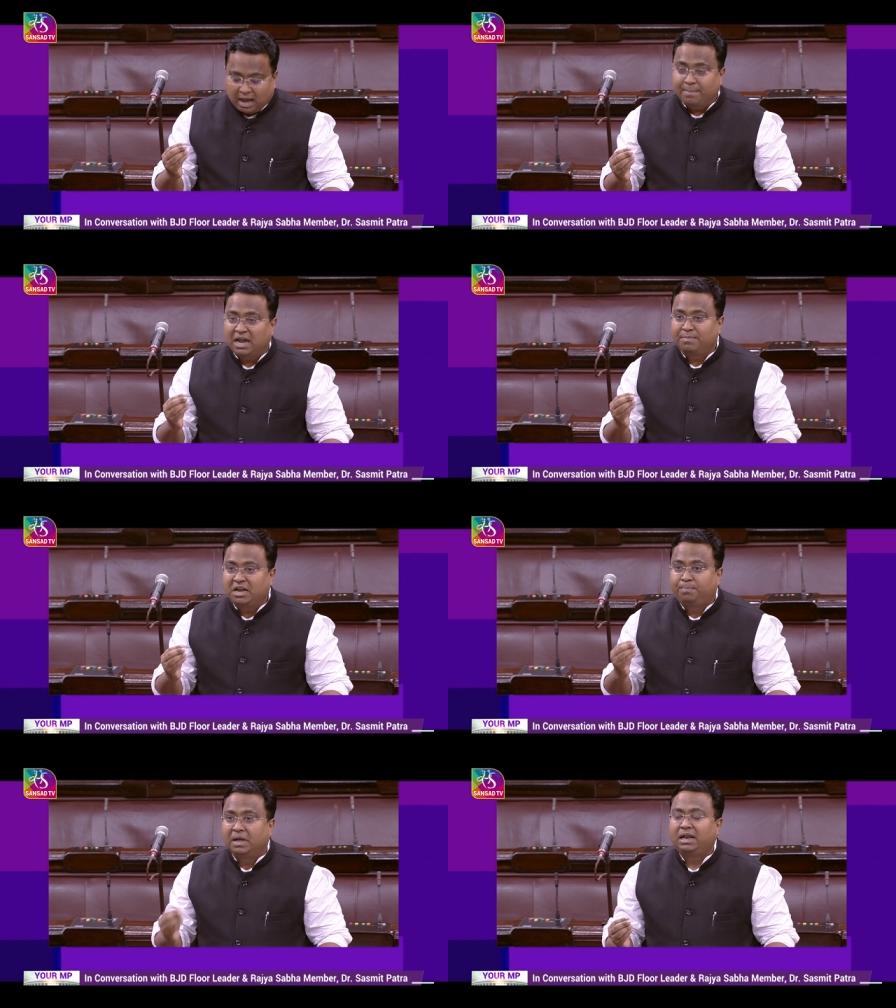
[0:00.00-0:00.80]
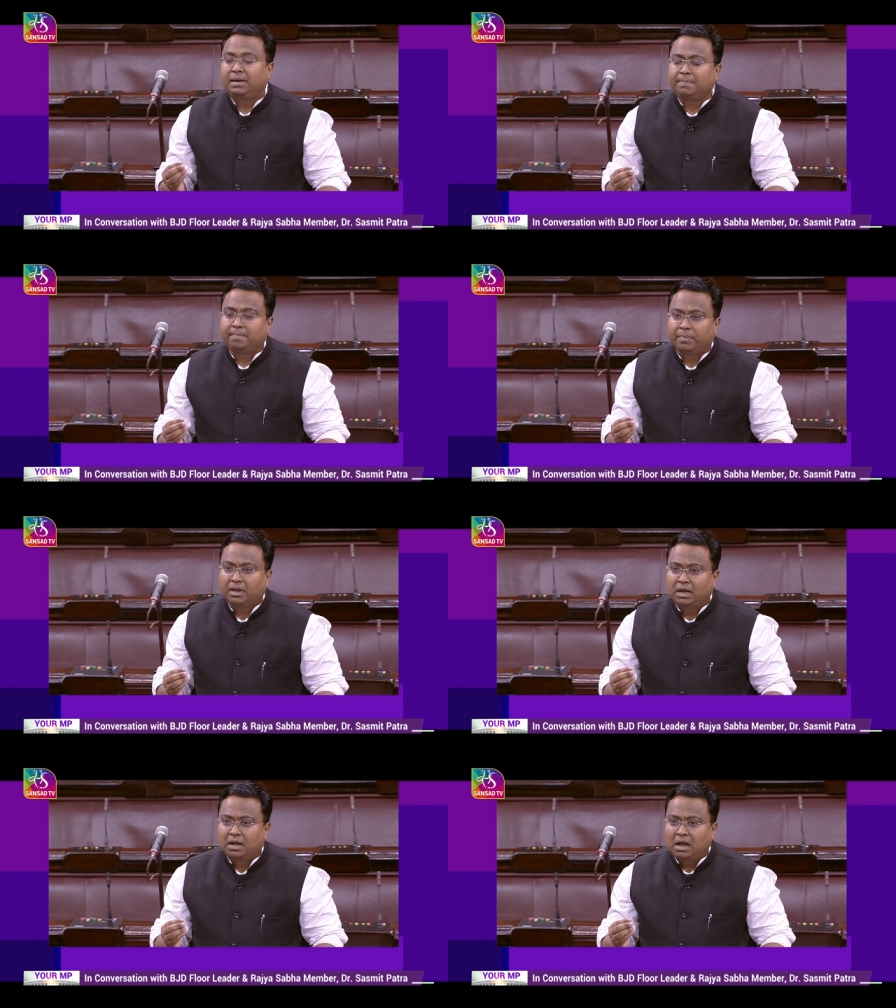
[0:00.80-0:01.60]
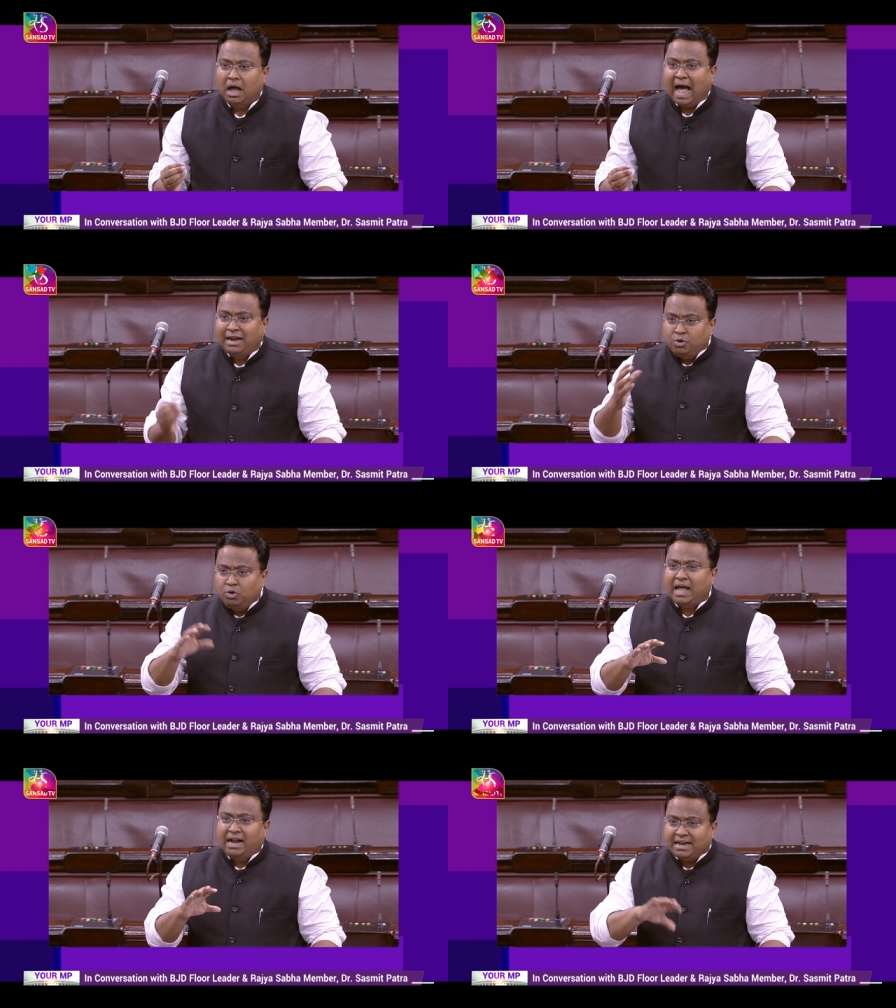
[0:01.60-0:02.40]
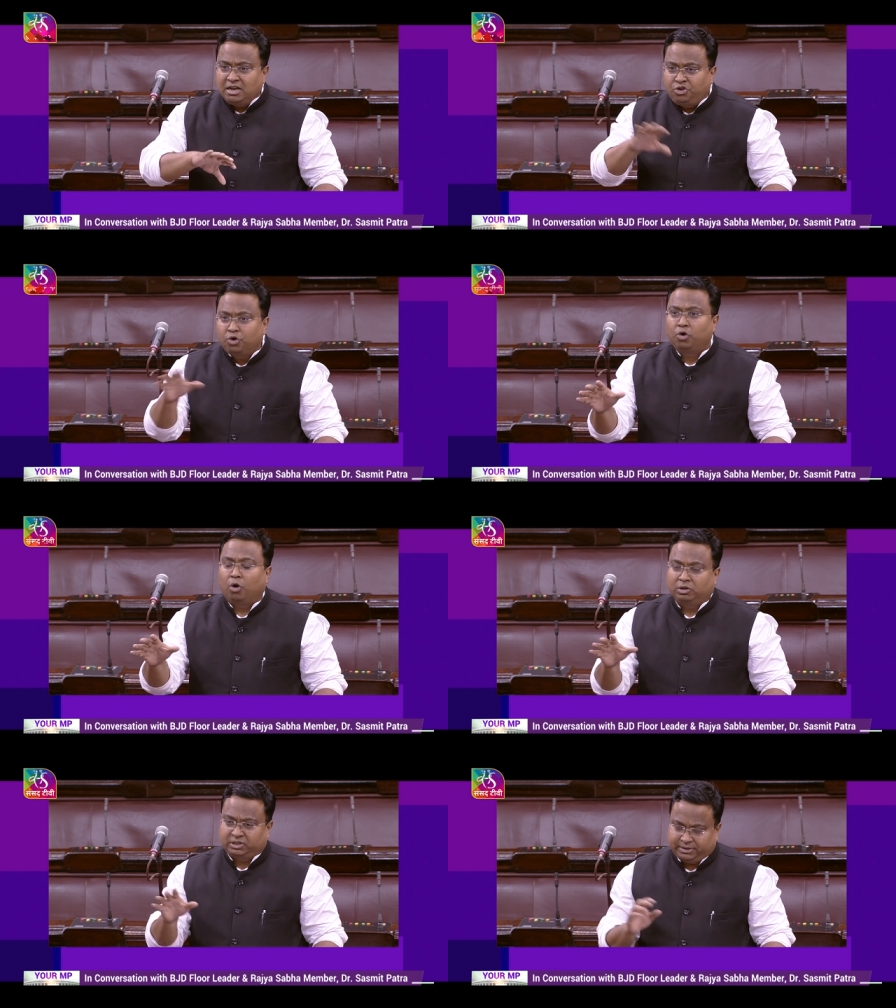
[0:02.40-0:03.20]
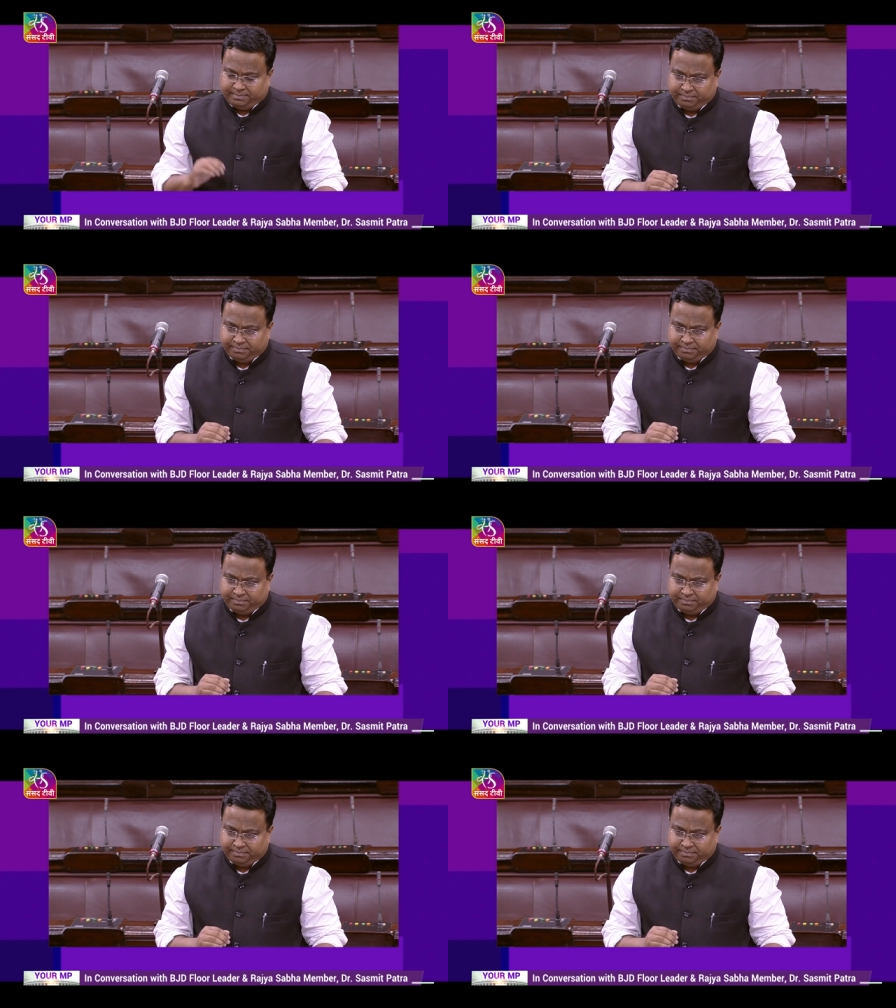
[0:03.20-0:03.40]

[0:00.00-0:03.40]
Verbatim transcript: amendment bill, I do that in two roles.